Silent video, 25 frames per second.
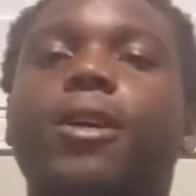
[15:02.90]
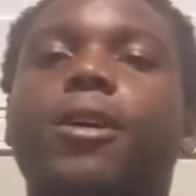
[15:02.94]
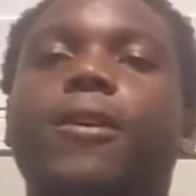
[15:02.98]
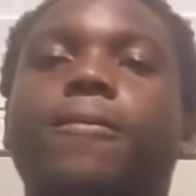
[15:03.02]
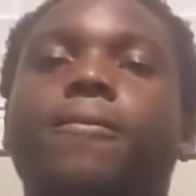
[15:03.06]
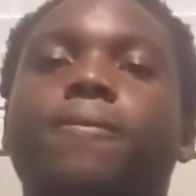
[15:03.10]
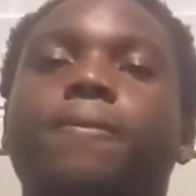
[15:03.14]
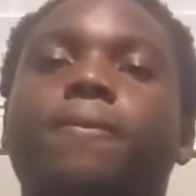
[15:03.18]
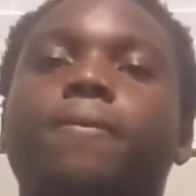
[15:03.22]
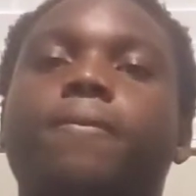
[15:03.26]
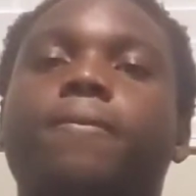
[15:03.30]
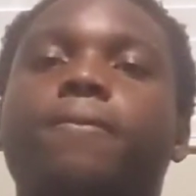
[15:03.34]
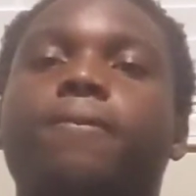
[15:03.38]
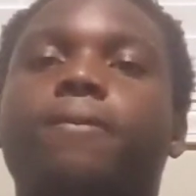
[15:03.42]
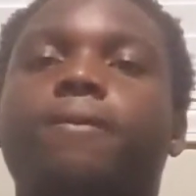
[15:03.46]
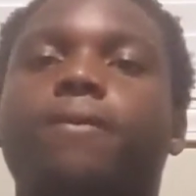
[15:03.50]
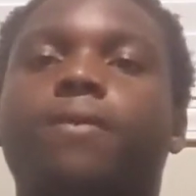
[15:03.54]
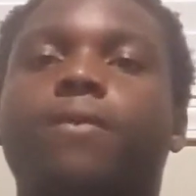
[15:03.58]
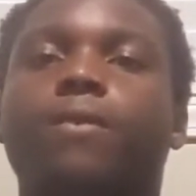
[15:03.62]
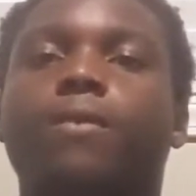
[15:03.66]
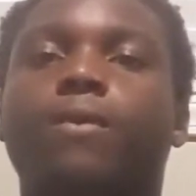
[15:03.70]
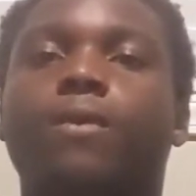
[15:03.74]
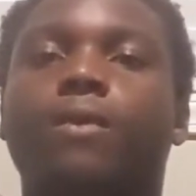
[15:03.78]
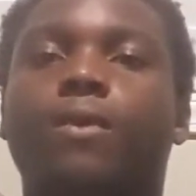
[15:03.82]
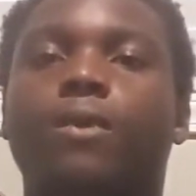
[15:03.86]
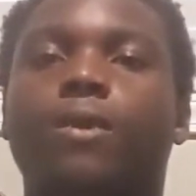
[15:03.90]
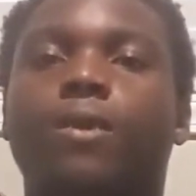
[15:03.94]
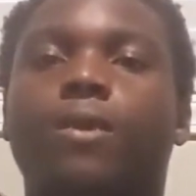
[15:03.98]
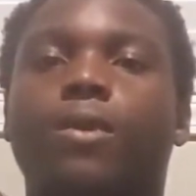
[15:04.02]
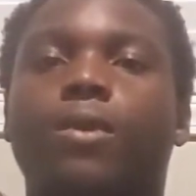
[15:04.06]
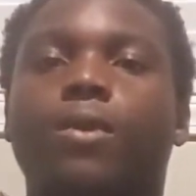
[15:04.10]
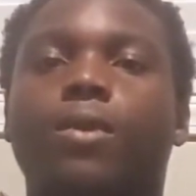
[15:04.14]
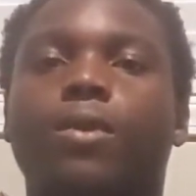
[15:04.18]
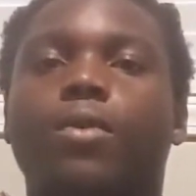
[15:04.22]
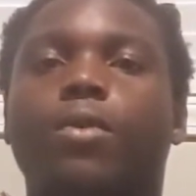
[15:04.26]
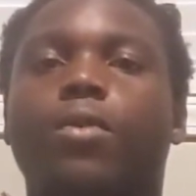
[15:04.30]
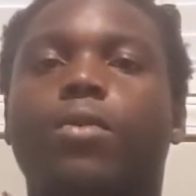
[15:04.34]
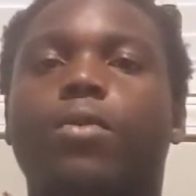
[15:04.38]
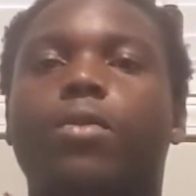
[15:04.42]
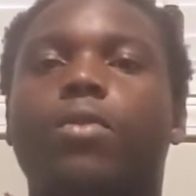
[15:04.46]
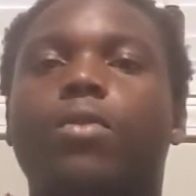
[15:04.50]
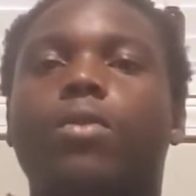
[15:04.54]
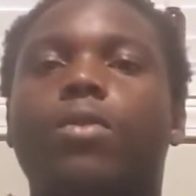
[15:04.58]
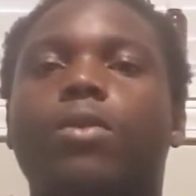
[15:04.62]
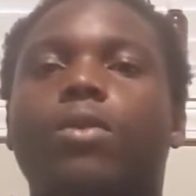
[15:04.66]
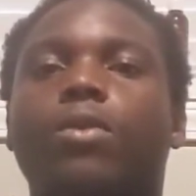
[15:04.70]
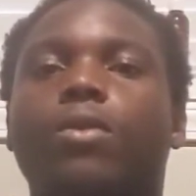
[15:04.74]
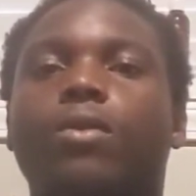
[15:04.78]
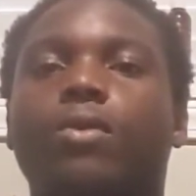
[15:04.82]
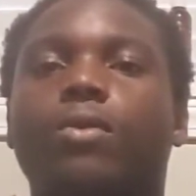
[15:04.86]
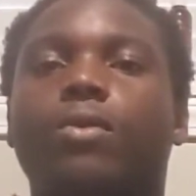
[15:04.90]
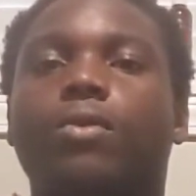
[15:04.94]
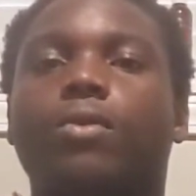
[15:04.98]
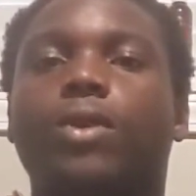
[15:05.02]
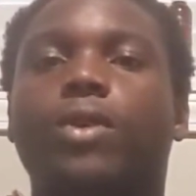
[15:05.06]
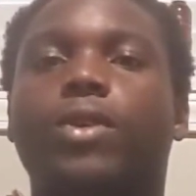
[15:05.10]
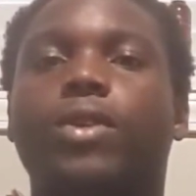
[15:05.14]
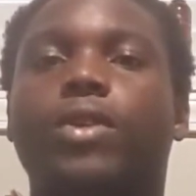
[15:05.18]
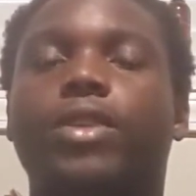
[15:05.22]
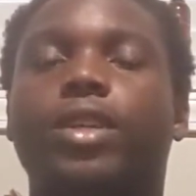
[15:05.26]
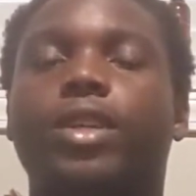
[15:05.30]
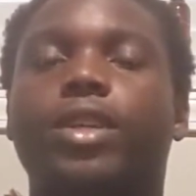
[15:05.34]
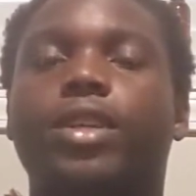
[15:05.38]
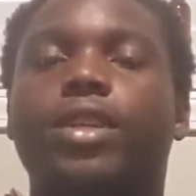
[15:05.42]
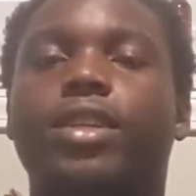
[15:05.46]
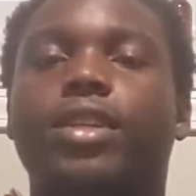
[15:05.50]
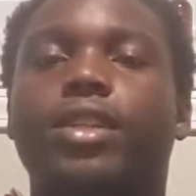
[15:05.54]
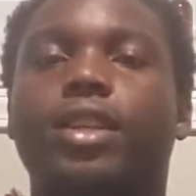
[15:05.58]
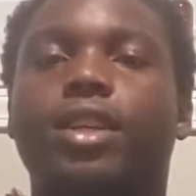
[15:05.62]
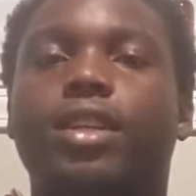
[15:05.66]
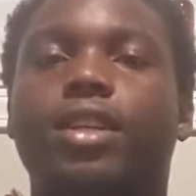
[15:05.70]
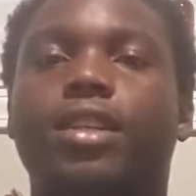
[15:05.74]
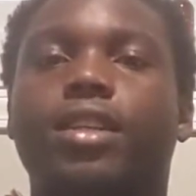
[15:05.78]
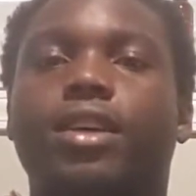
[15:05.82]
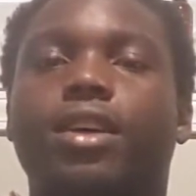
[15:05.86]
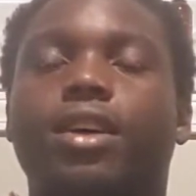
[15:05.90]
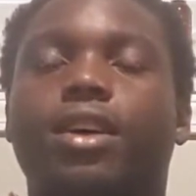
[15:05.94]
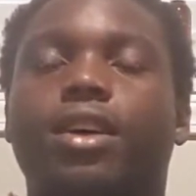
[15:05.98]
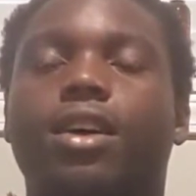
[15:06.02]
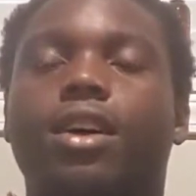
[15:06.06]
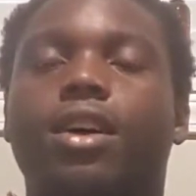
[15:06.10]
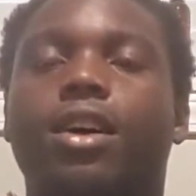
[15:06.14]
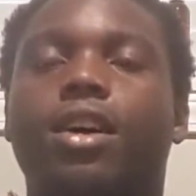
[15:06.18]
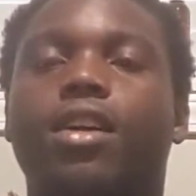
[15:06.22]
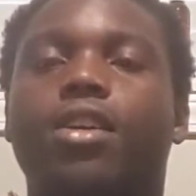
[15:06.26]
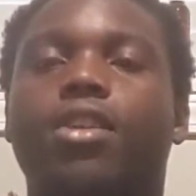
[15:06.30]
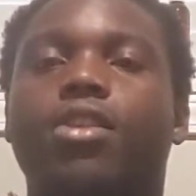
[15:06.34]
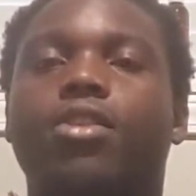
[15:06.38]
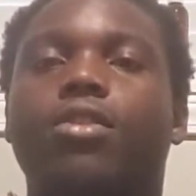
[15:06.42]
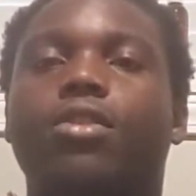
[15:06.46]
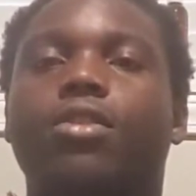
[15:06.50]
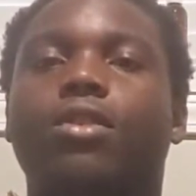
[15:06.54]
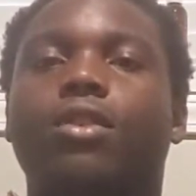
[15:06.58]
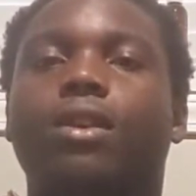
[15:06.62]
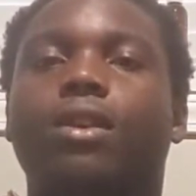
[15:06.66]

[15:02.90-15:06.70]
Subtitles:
man. You know, which that's a